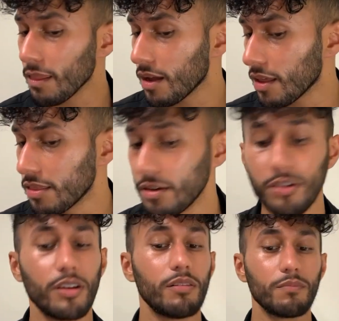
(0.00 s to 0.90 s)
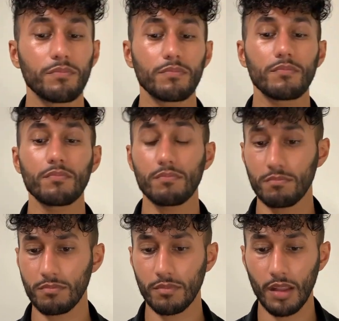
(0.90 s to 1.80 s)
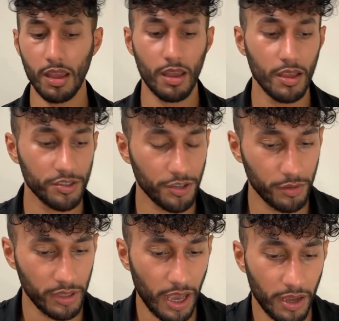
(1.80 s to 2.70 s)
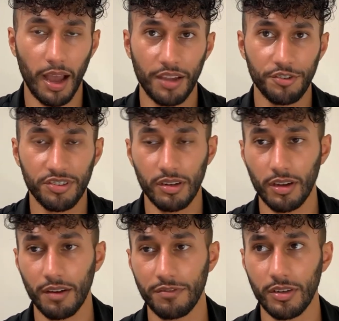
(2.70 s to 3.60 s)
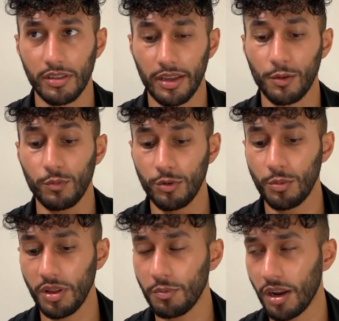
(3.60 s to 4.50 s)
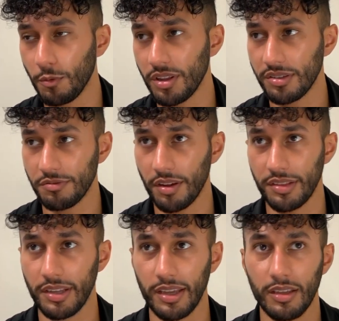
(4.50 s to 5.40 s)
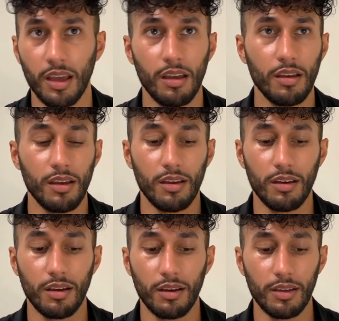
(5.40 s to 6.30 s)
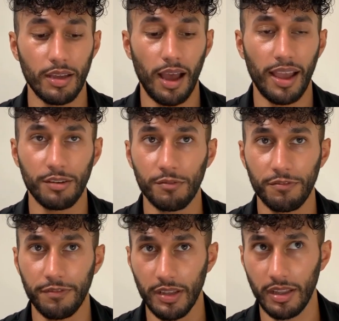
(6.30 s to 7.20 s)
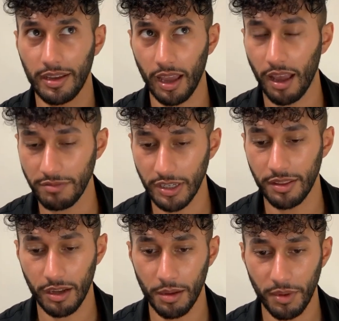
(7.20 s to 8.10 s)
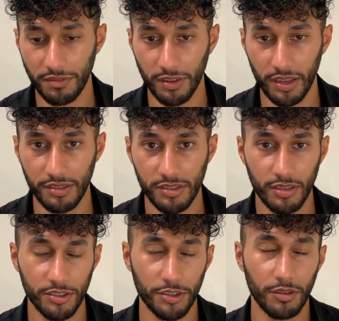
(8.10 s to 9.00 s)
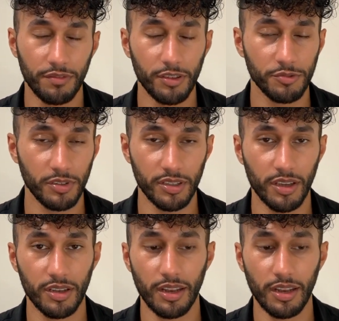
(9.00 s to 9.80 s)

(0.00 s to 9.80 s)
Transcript: And there you go. So yeah, hydration and comfort. Like normally when I wear this throughout the day, I don't feel like I have anything on my face. So it feels really good.